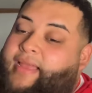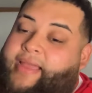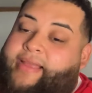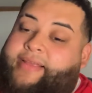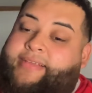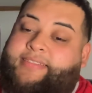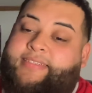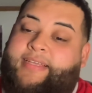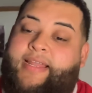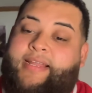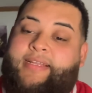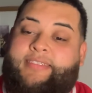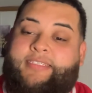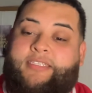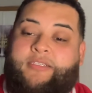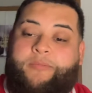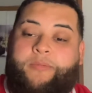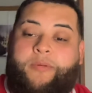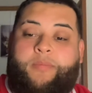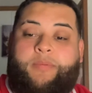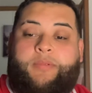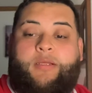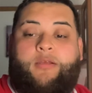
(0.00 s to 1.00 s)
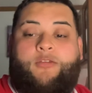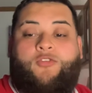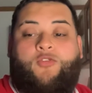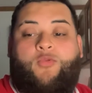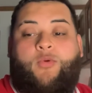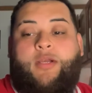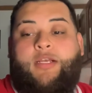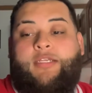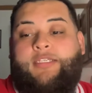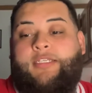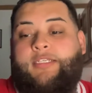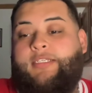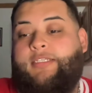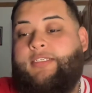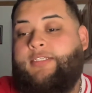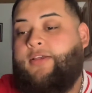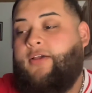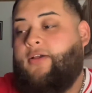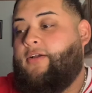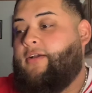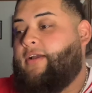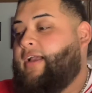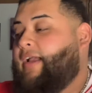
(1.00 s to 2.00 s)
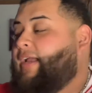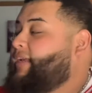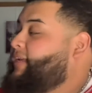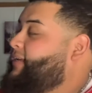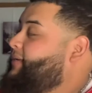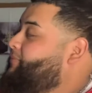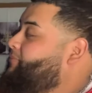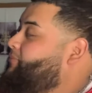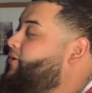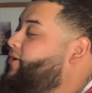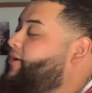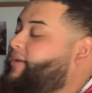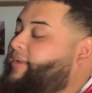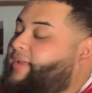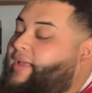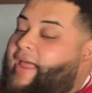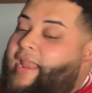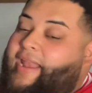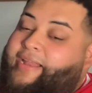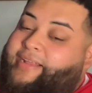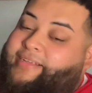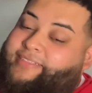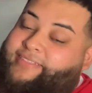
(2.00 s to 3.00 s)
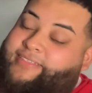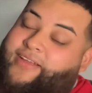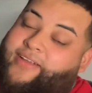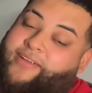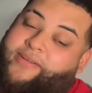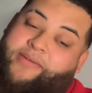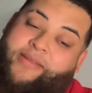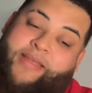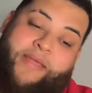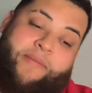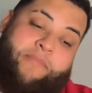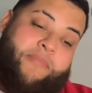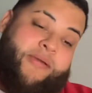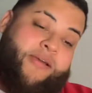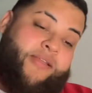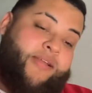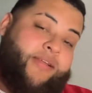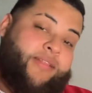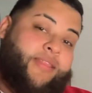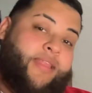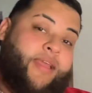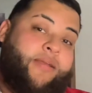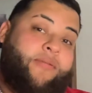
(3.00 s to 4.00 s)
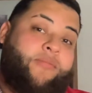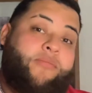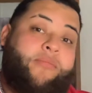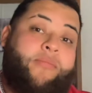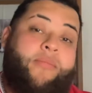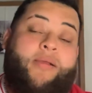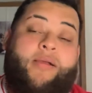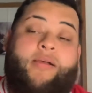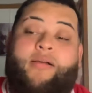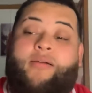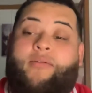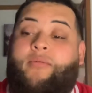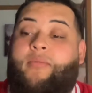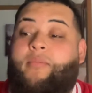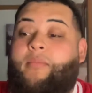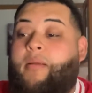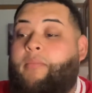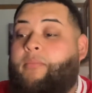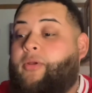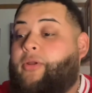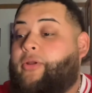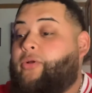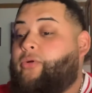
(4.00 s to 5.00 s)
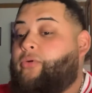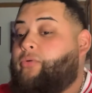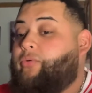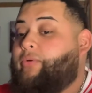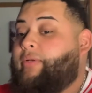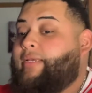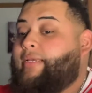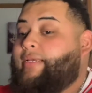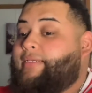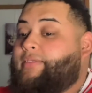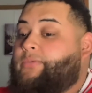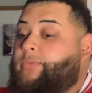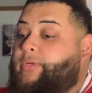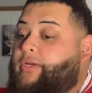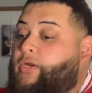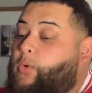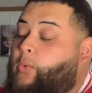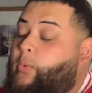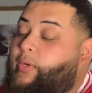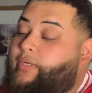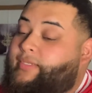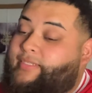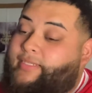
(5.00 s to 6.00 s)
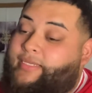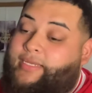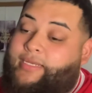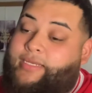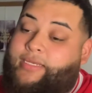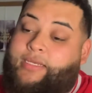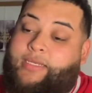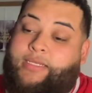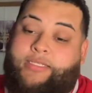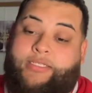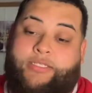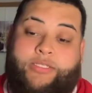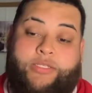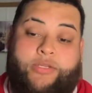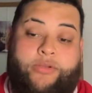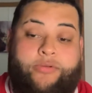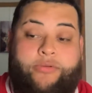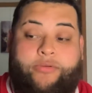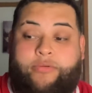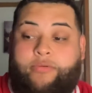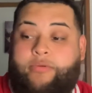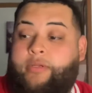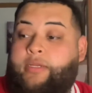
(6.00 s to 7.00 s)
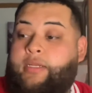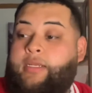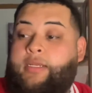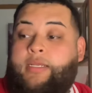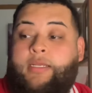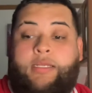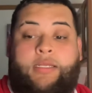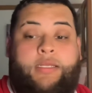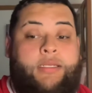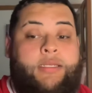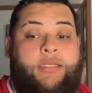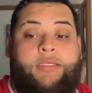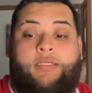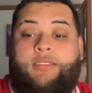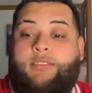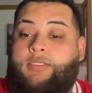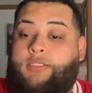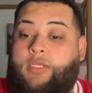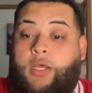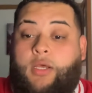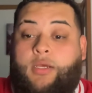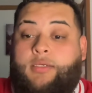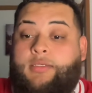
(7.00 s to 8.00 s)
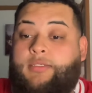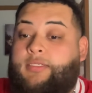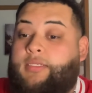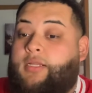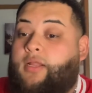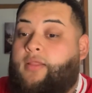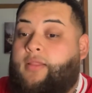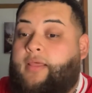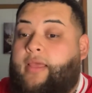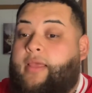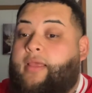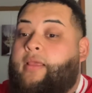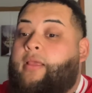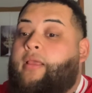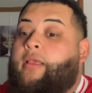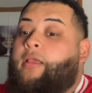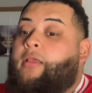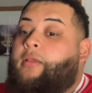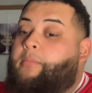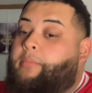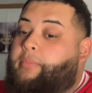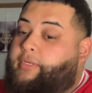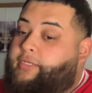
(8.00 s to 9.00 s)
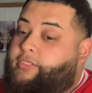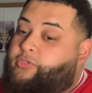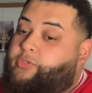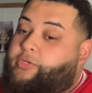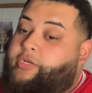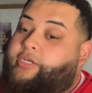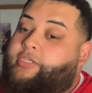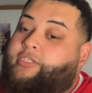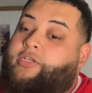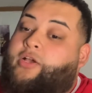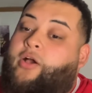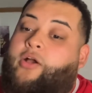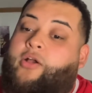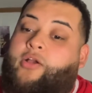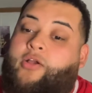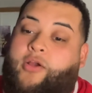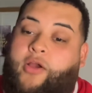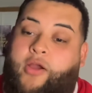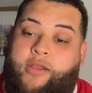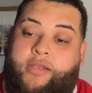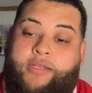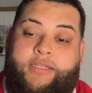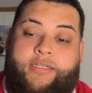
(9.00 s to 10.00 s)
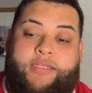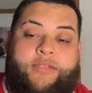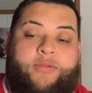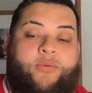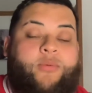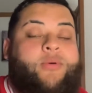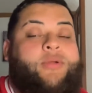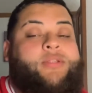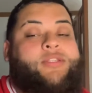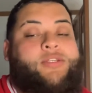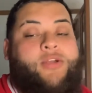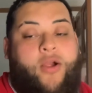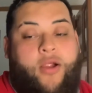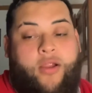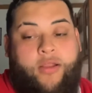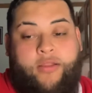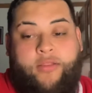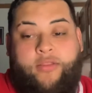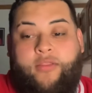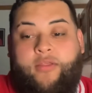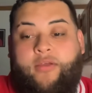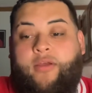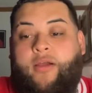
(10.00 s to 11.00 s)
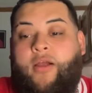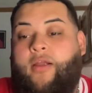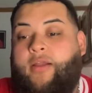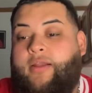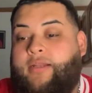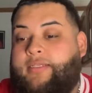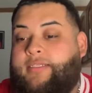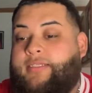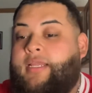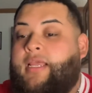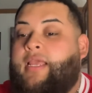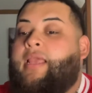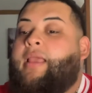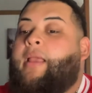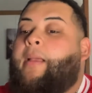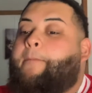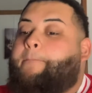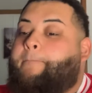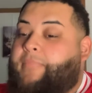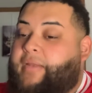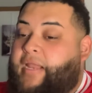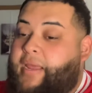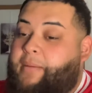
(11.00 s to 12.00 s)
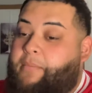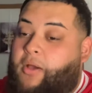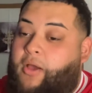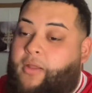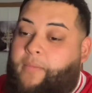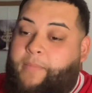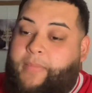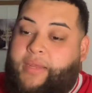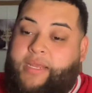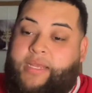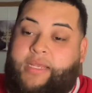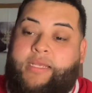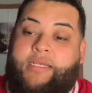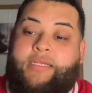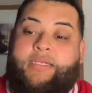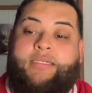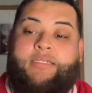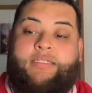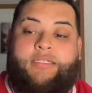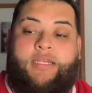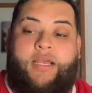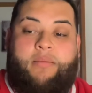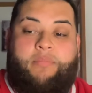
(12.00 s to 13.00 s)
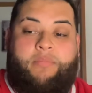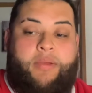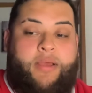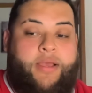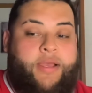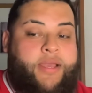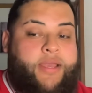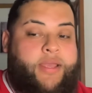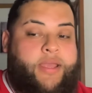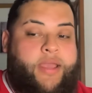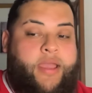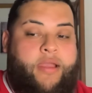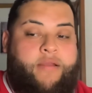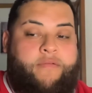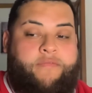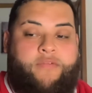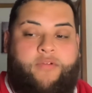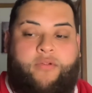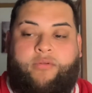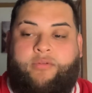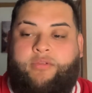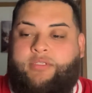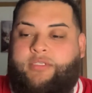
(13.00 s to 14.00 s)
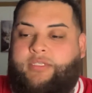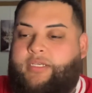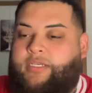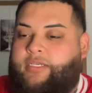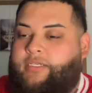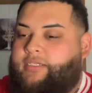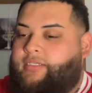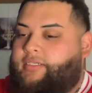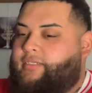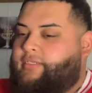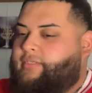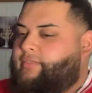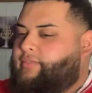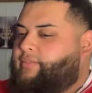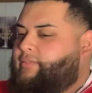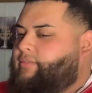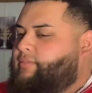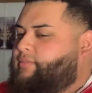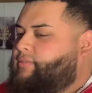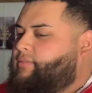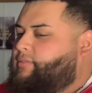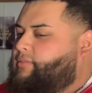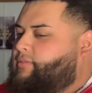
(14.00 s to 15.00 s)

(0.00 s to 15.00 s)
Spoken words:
Hey, shout out to the people that was requesting a song. I think it started getting better at that, remembering who is requesting a certain songs and all that. But this one here is called Karlaaa. Well, it's Karlaaa the artist. Blame on Me, shot by Afro Tishes.